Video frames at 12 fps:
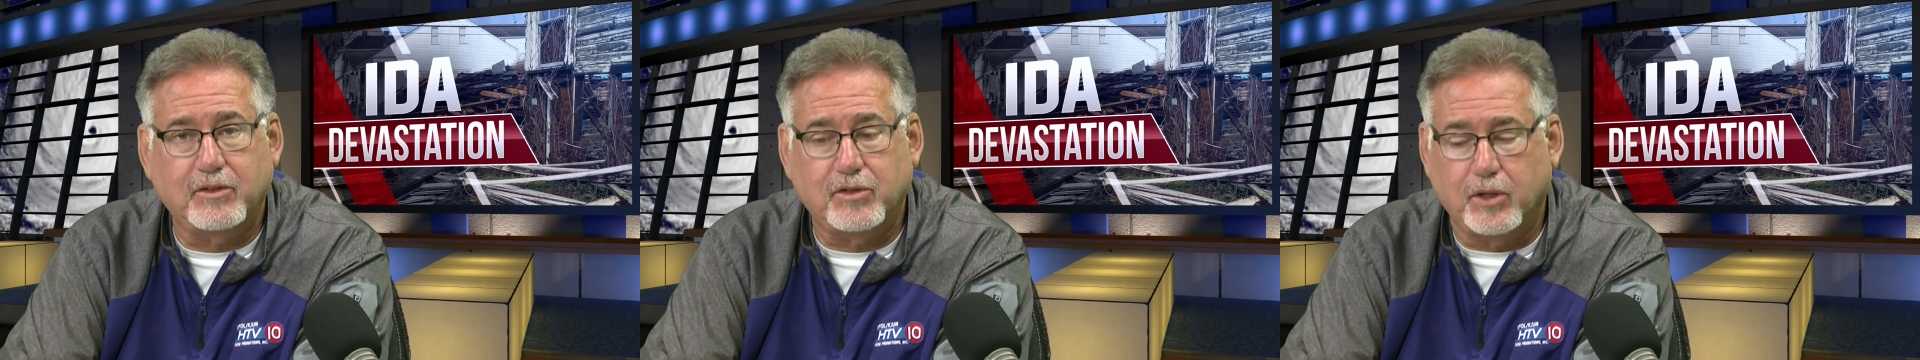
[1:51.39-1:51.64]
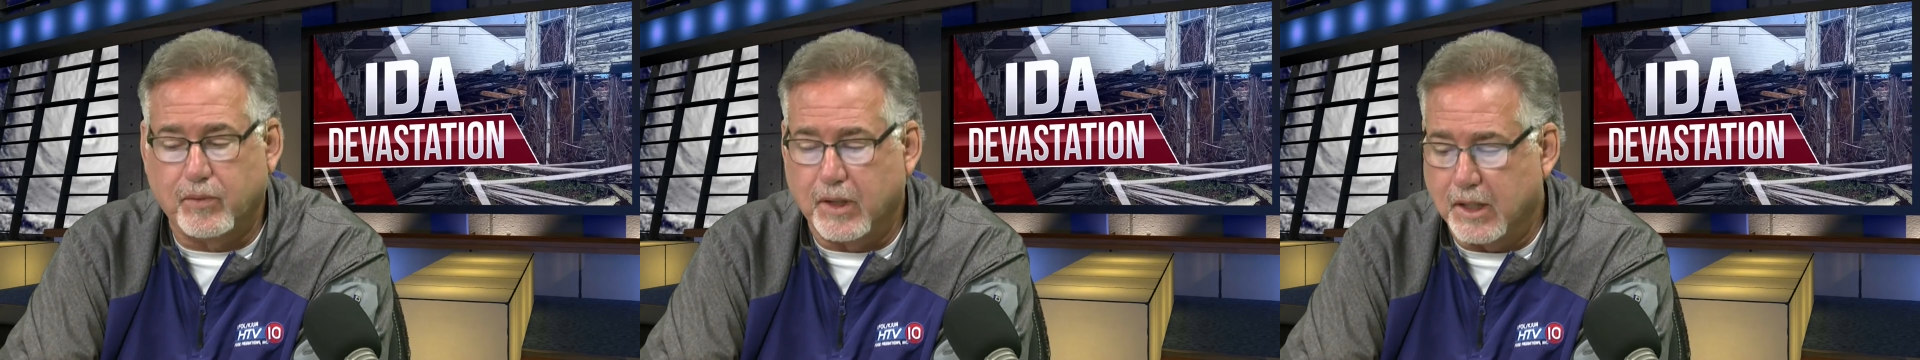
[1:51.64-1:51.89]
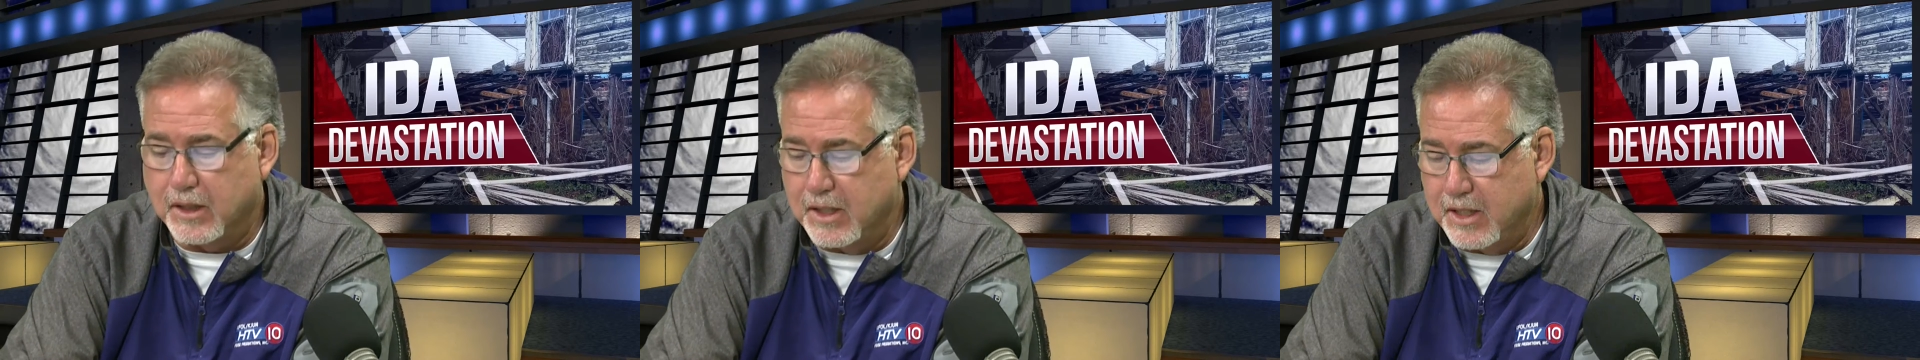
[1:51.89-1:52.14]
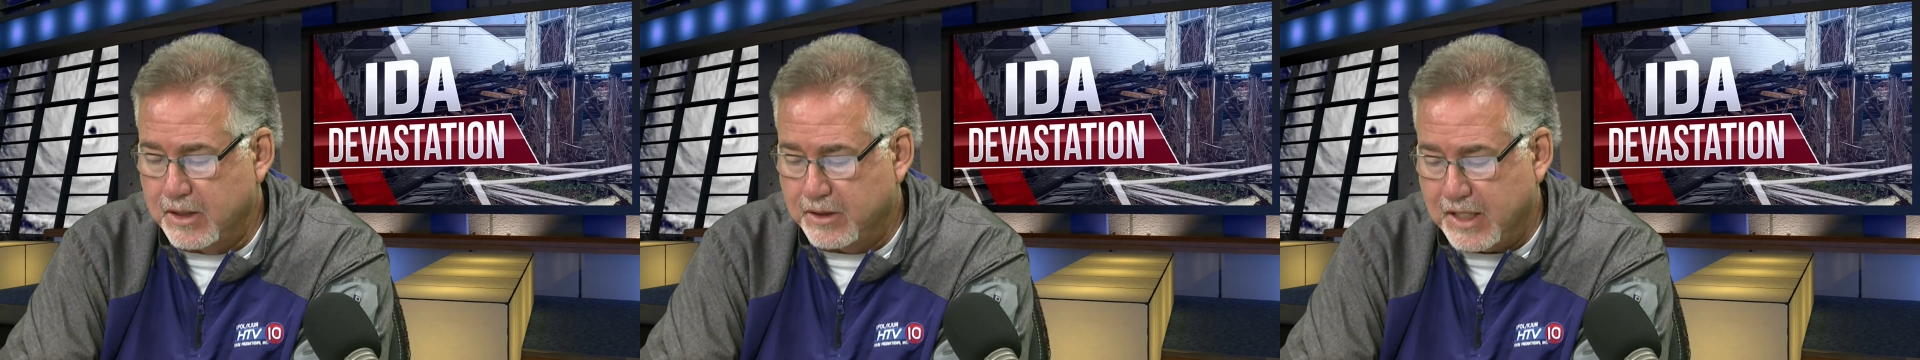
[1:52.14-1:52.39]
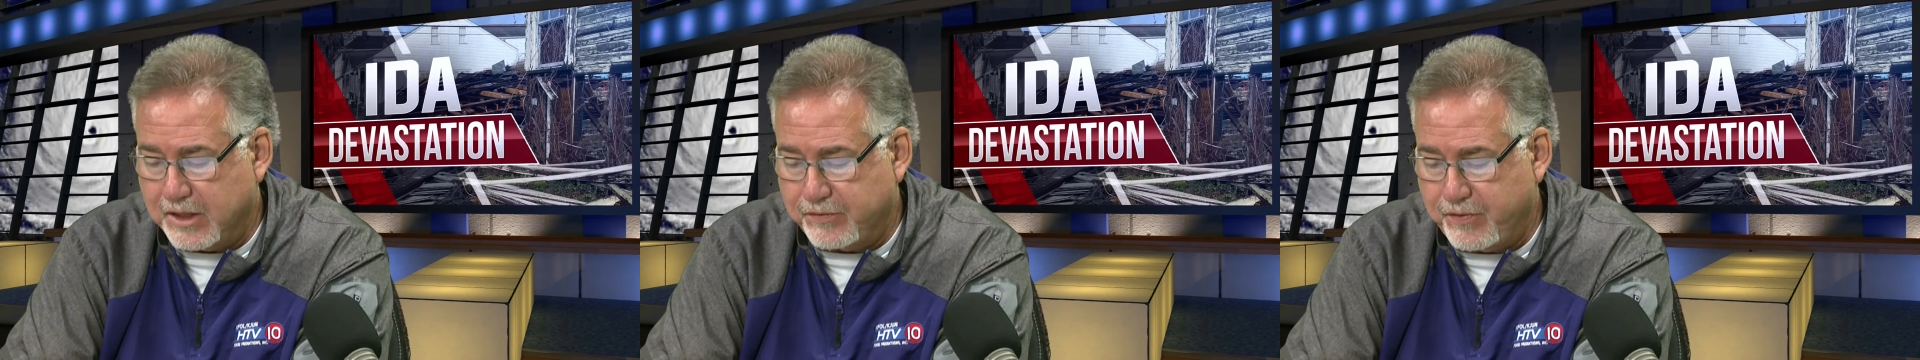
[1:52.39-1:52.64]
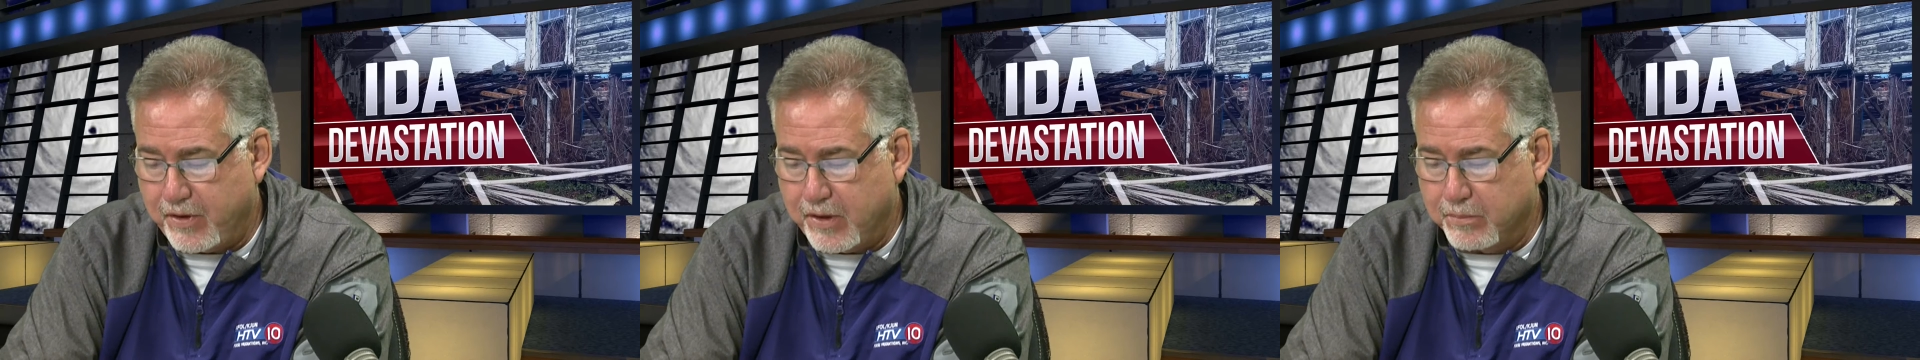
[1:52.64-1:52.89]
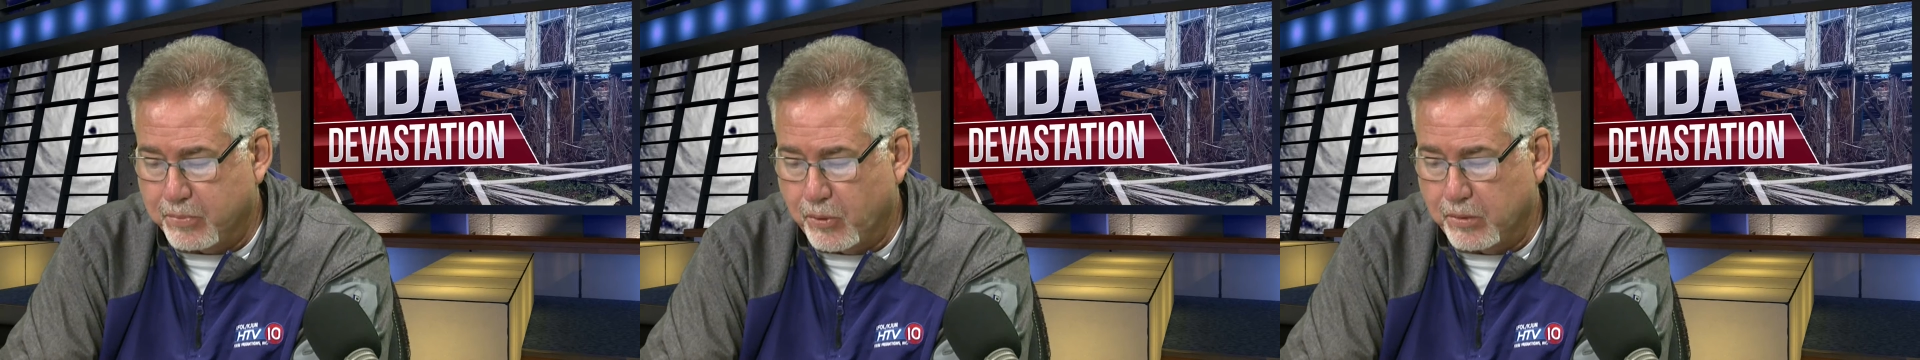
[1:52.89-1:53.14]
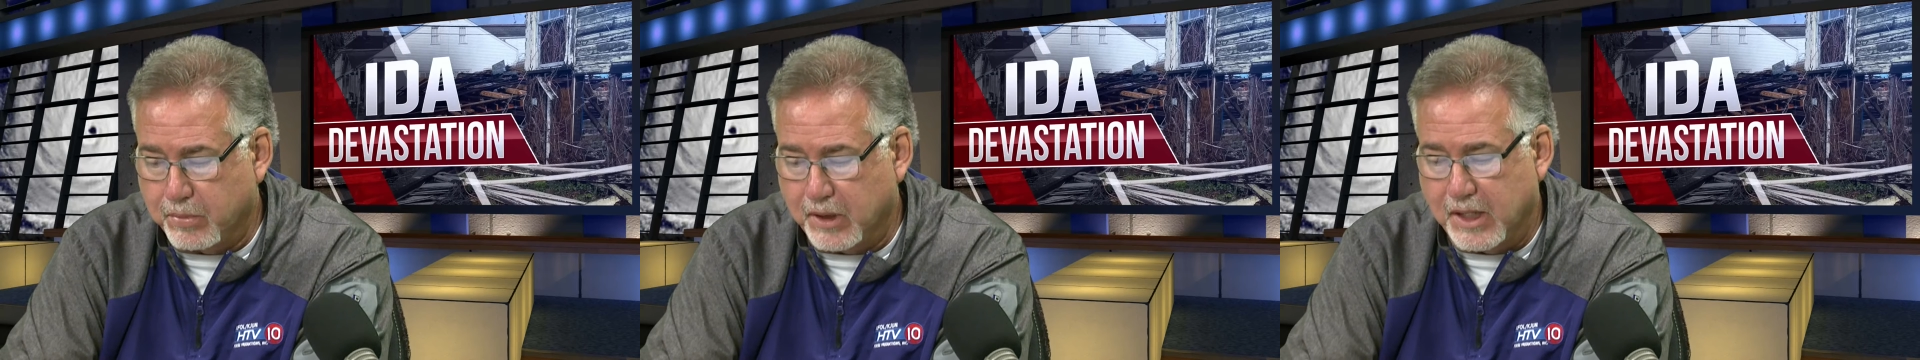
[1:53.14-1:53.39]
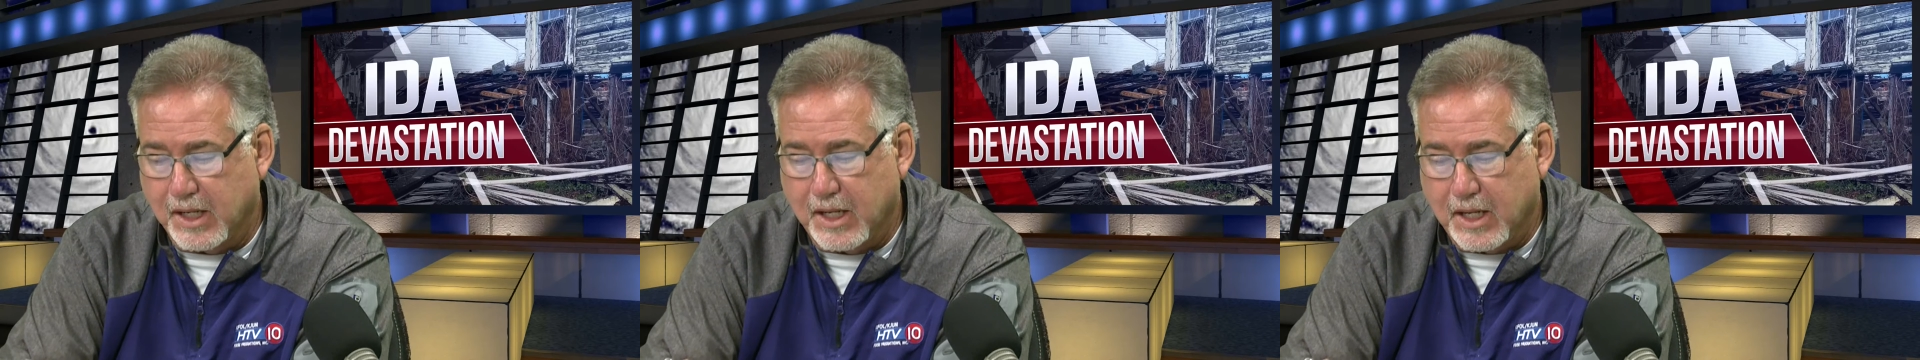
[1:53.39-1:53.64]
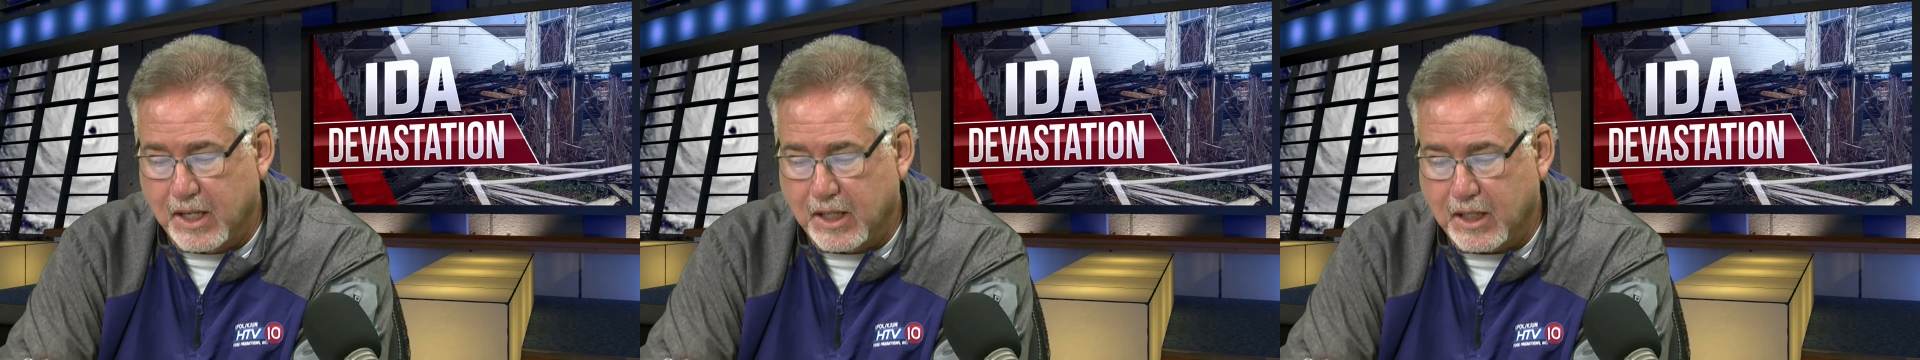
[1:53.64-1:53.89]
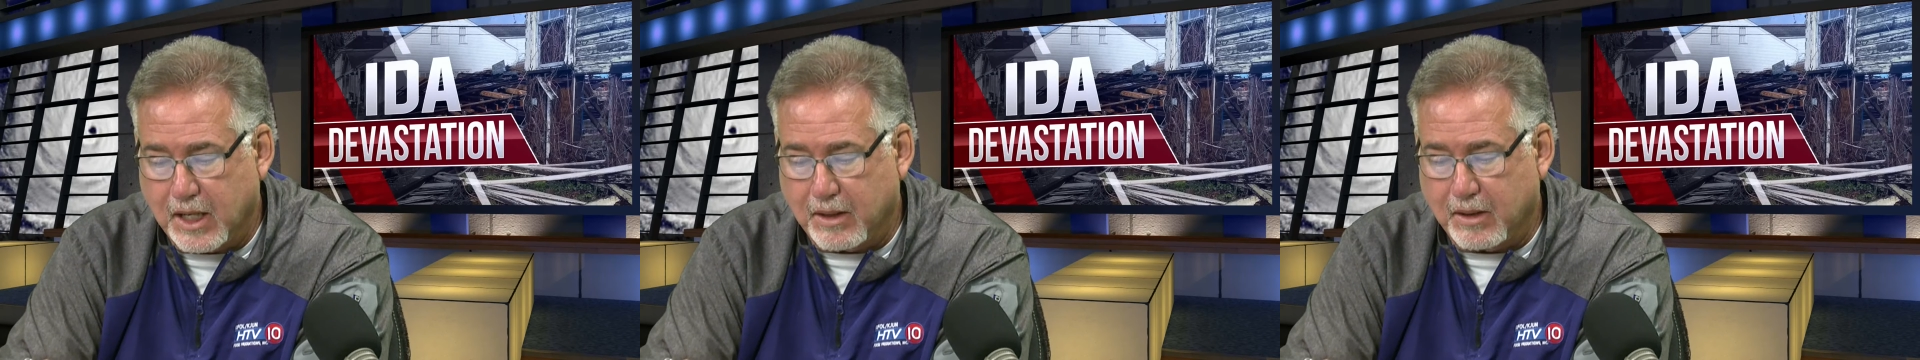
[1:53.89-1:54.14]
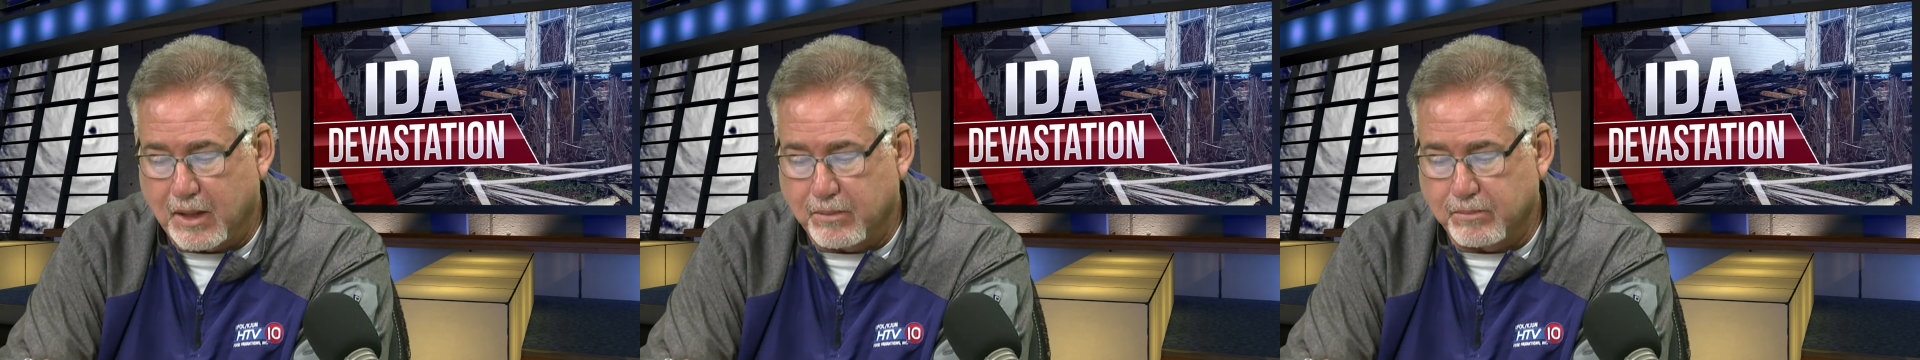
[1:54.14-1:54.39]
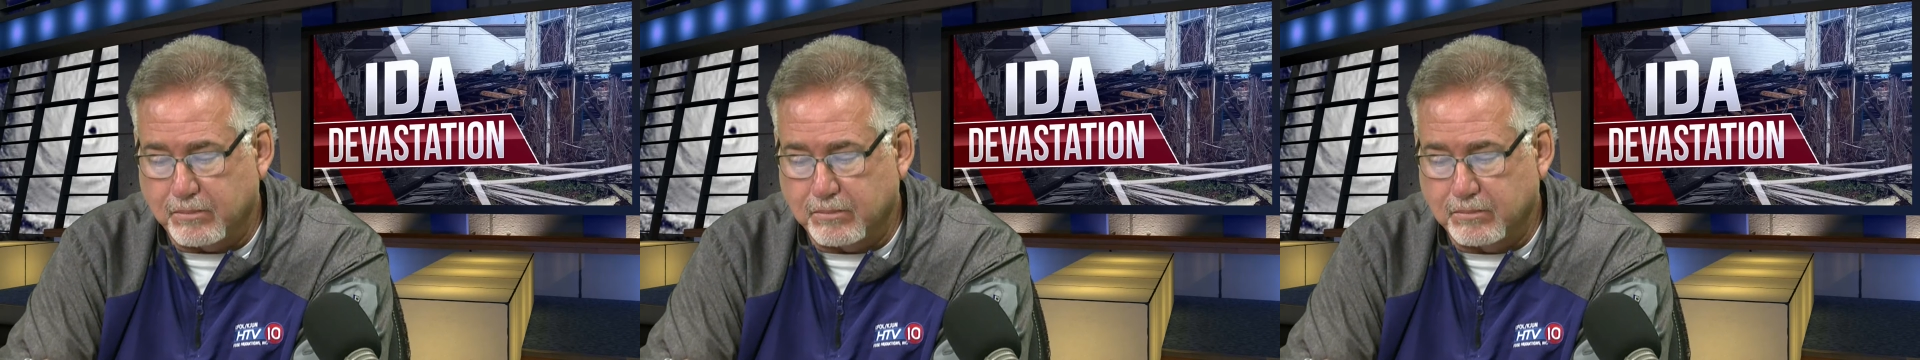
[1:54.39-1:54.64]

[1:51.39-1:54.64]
So. Uh, that's very important, but I, I'm,